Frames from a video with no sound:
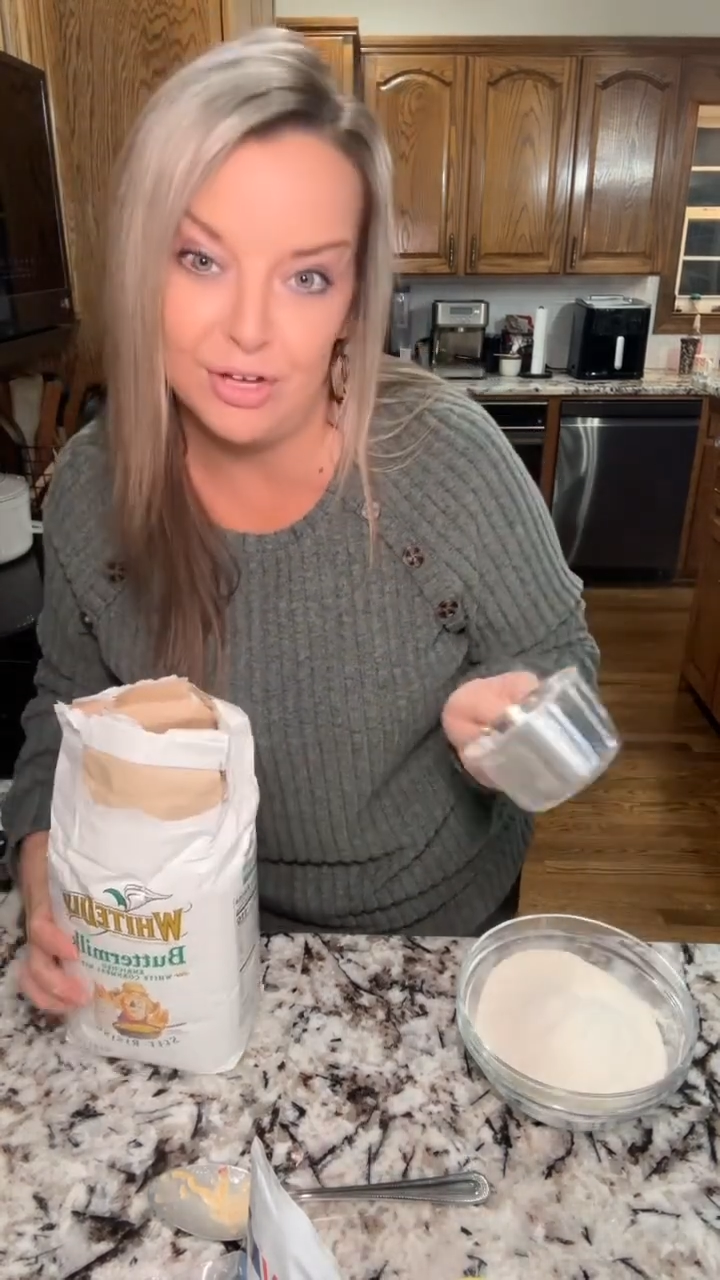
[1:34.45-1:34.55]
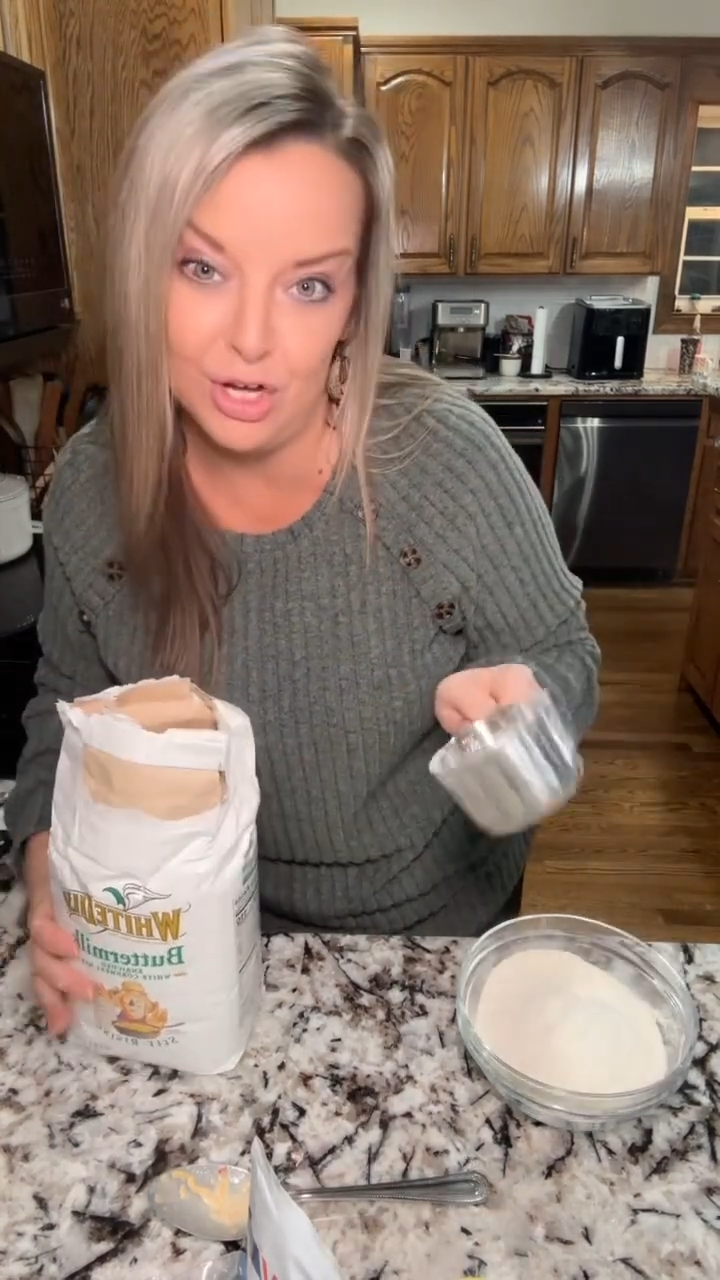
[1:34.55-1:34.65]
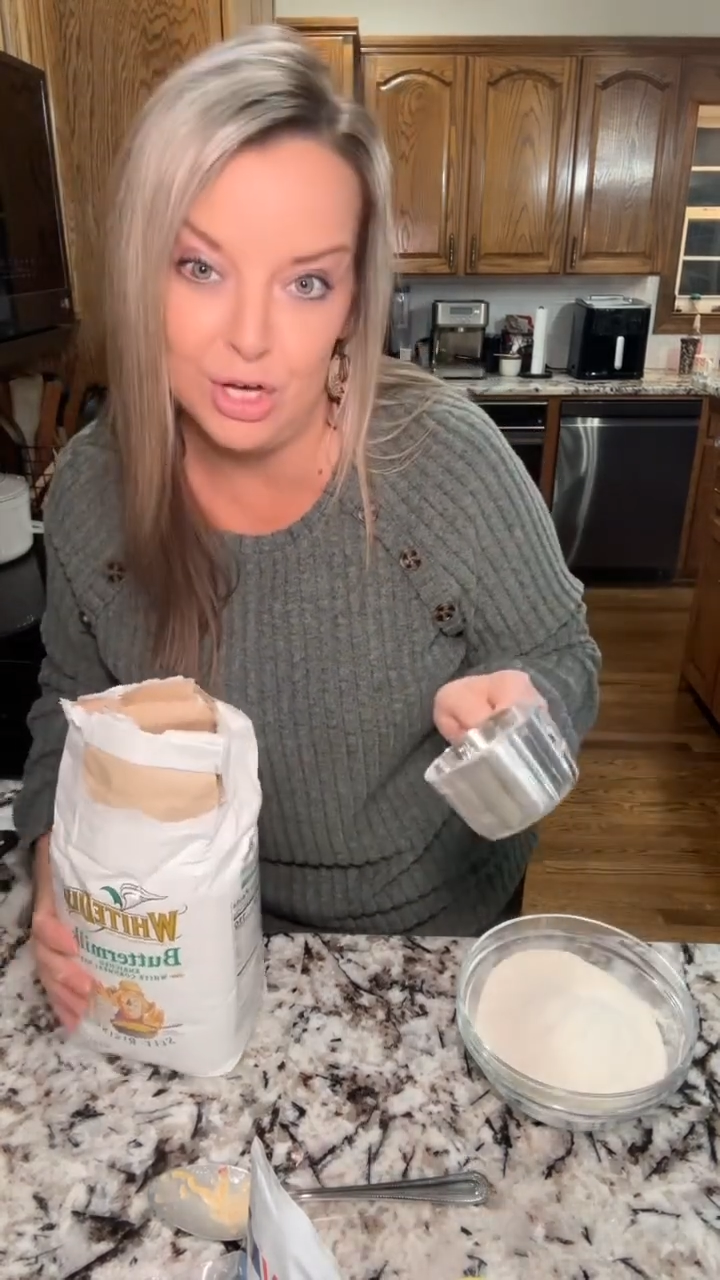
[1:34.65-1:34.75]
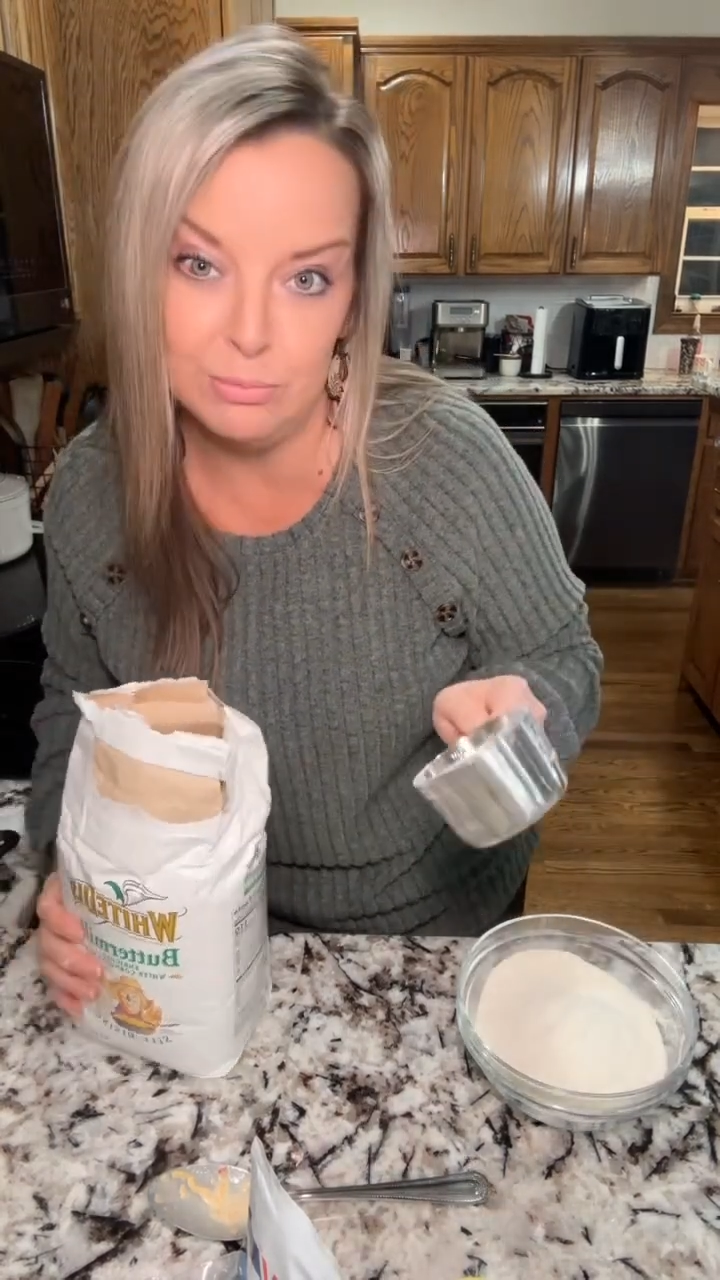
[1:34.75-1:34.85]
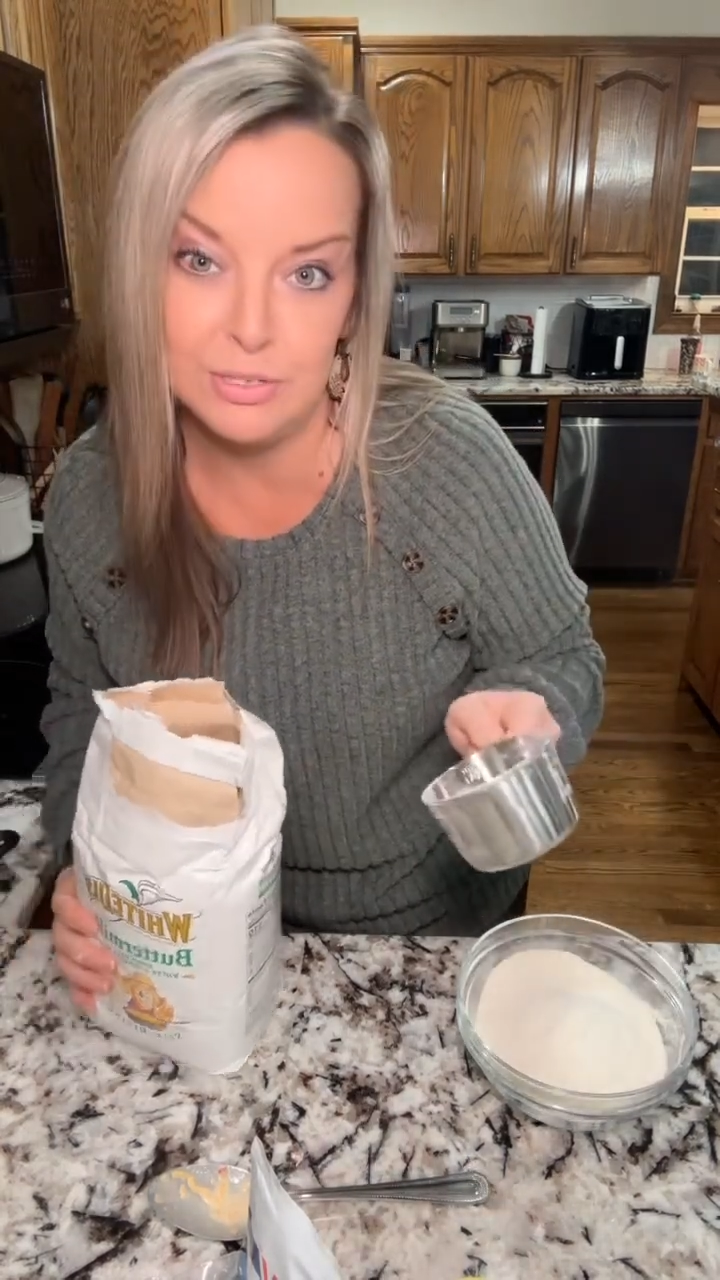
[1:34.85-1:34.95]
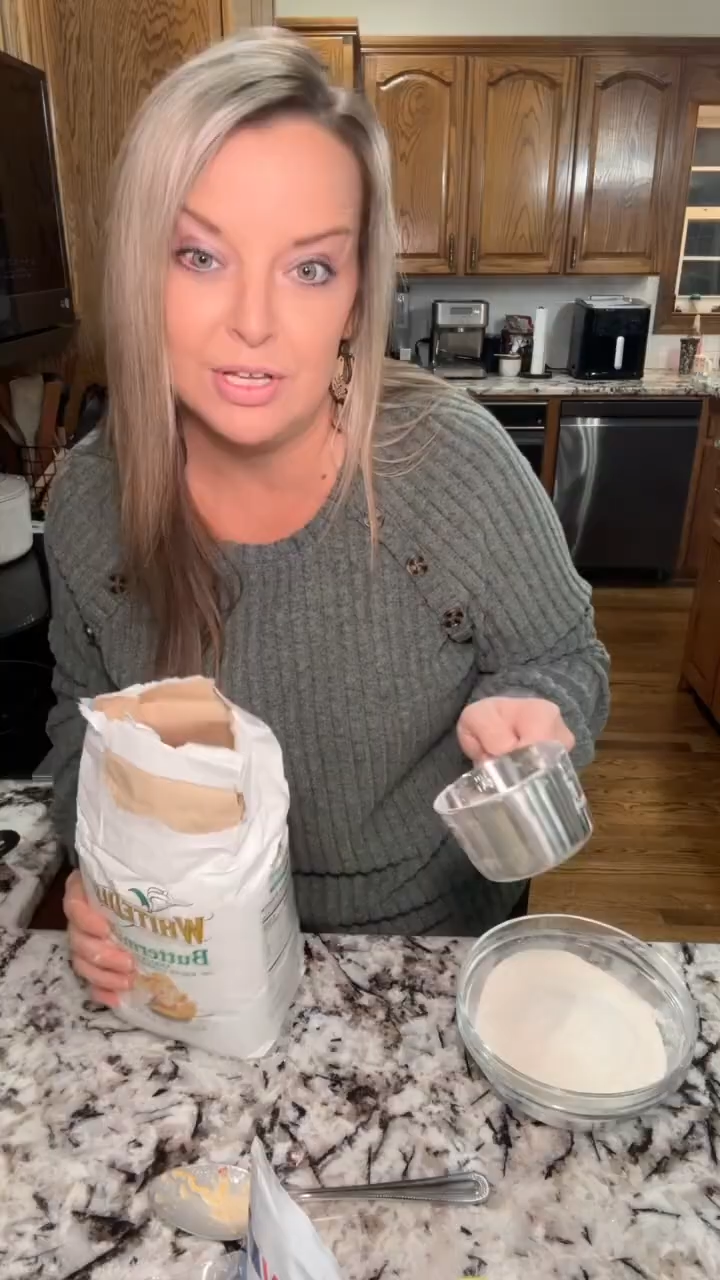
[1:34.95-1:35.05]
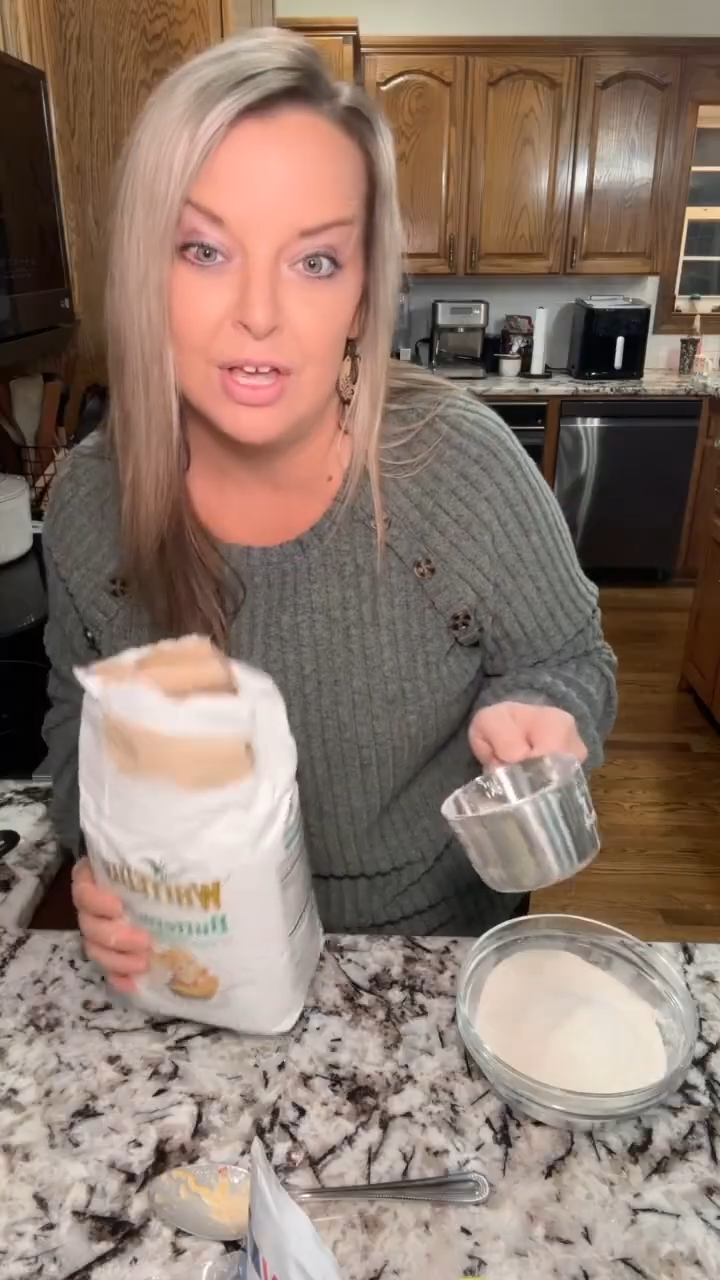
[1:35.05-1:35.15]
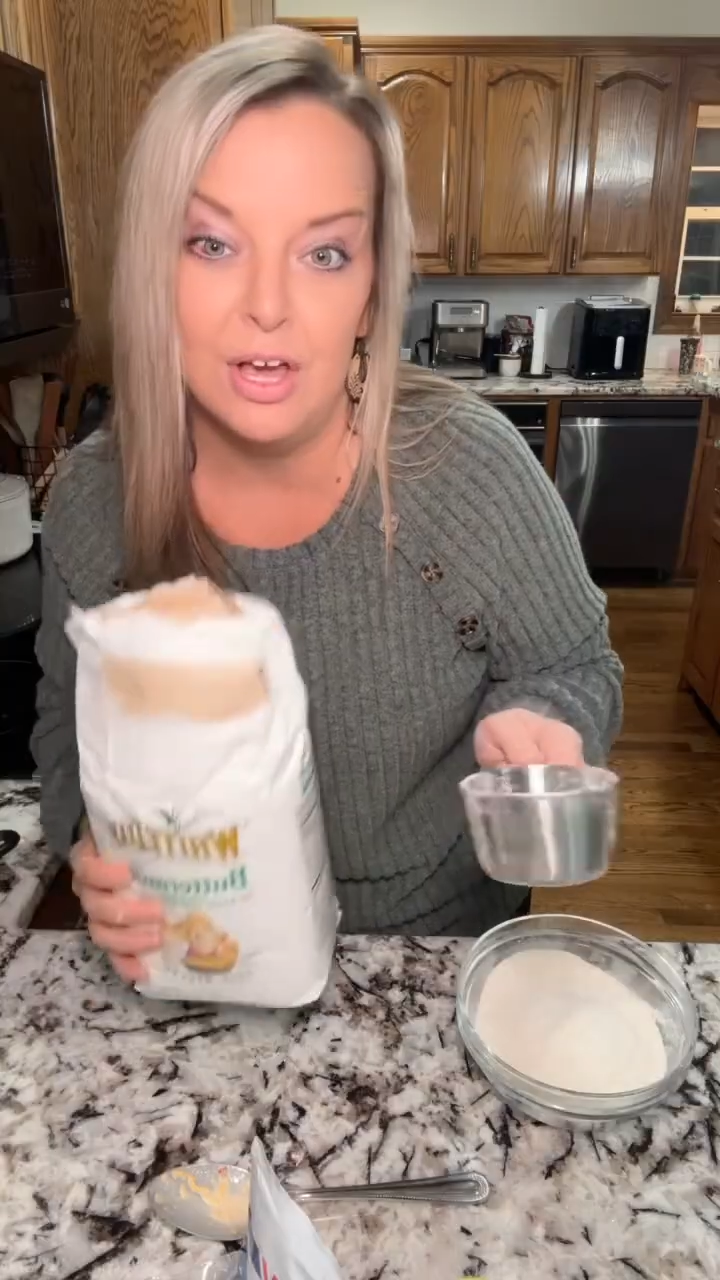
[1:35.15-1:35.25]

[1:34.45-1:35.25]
cups